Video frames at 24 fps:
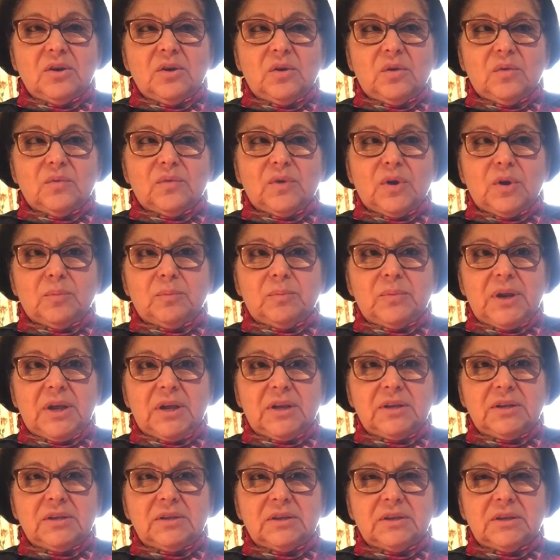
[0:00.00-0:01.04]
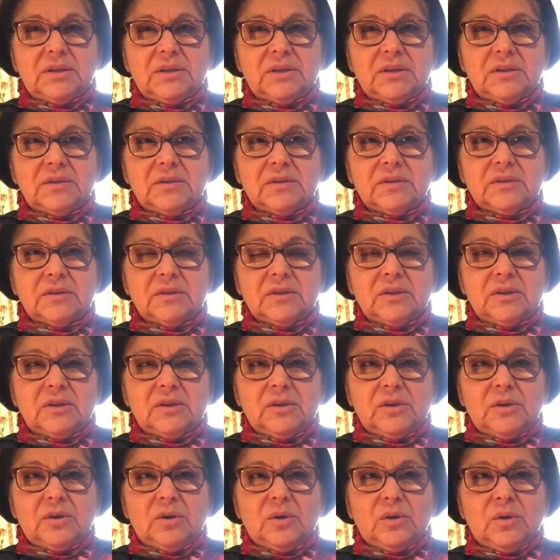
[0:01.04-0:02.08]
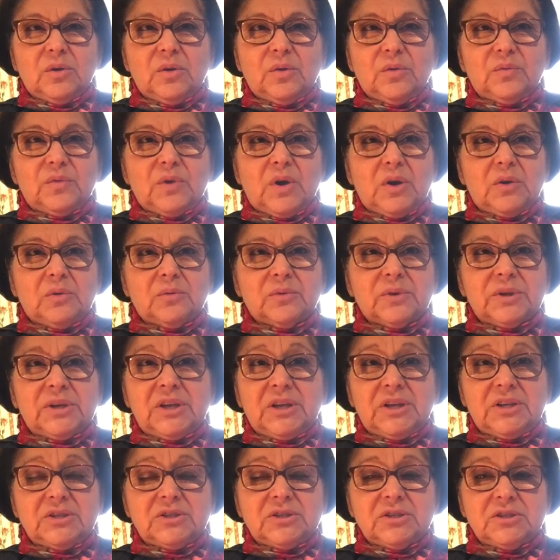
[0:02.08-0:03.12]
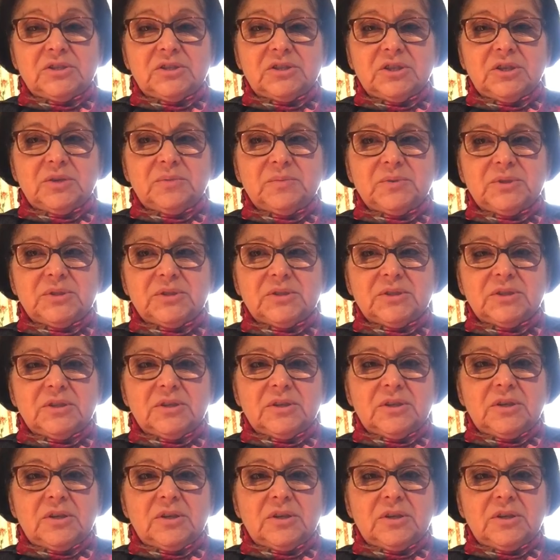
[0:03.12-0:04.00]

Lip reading: of our planet Earth, of our relationships,